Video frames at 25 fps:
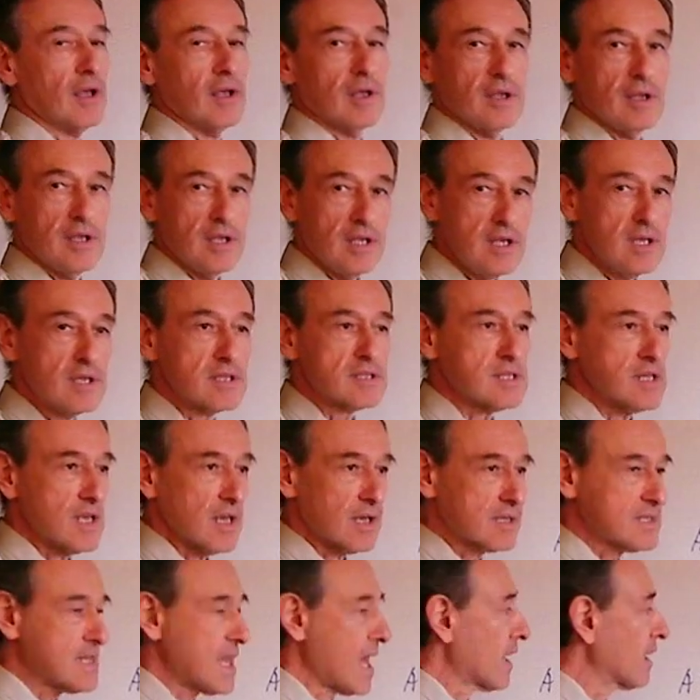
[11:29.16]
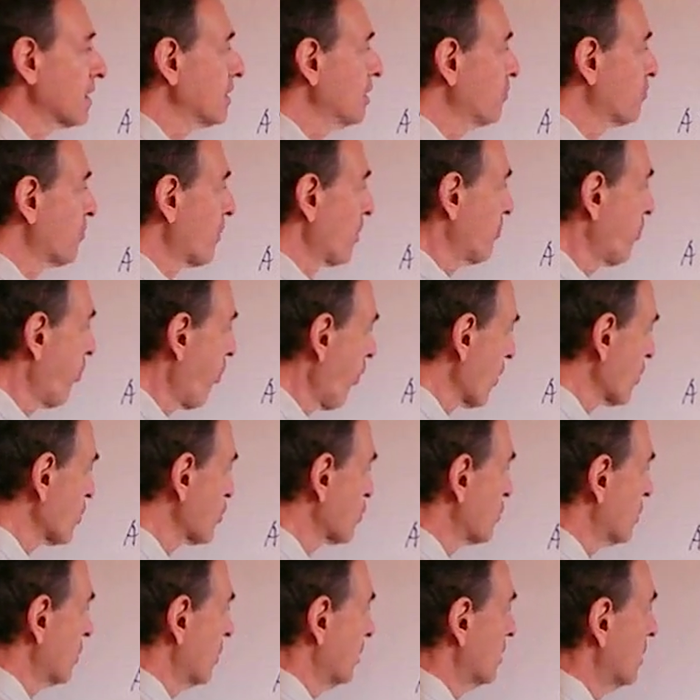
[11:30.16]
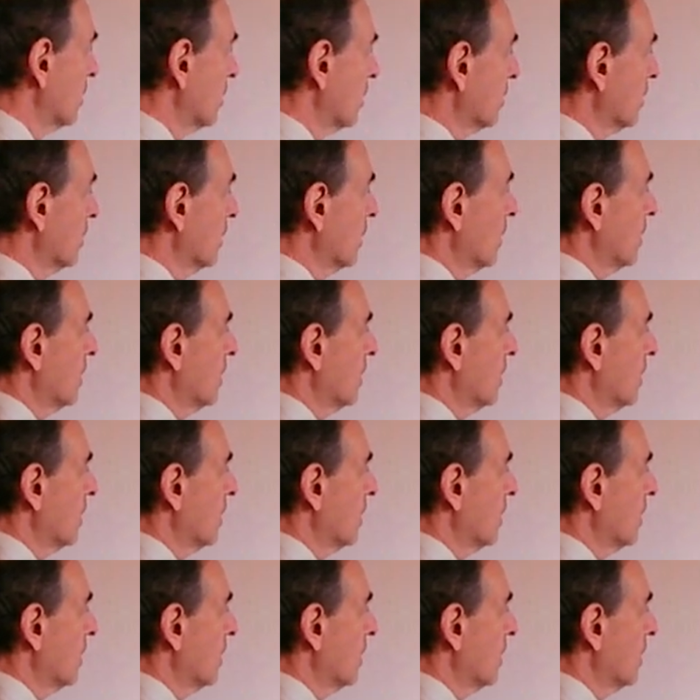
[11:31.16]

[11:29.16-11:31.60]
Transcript: is exactly proportional